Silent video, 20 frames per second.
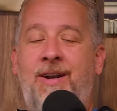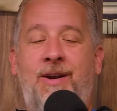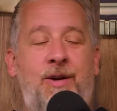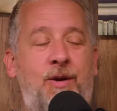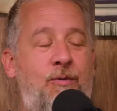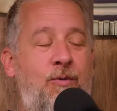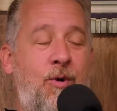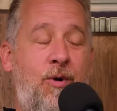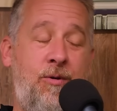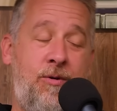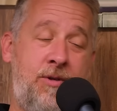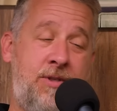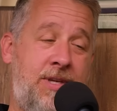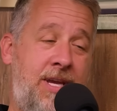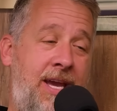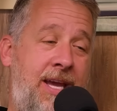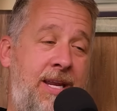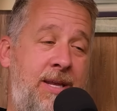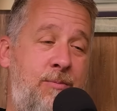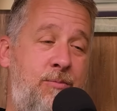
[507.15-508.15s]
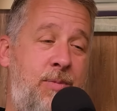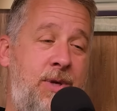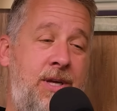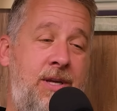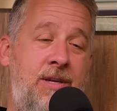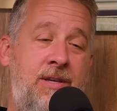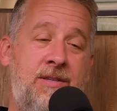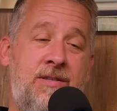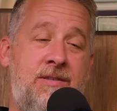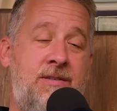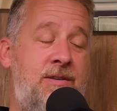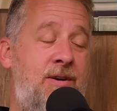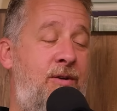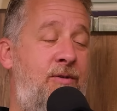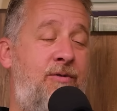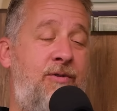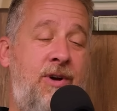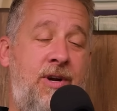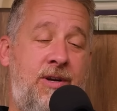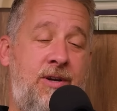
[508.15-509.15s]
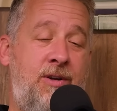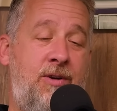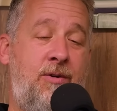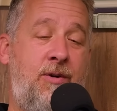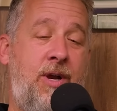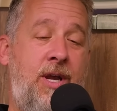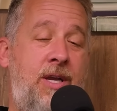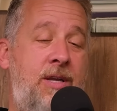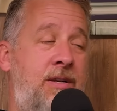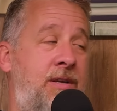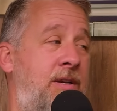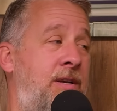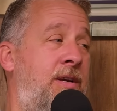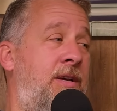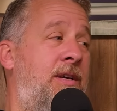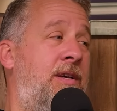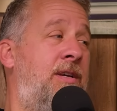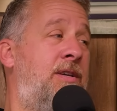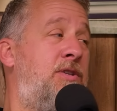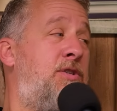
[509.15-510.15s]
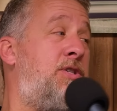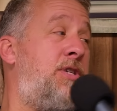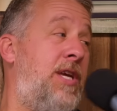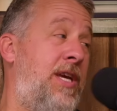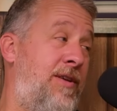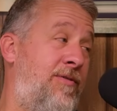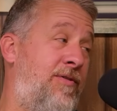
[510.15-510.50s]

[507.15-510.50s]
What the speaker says: Your roller skating bit is so fucking great. She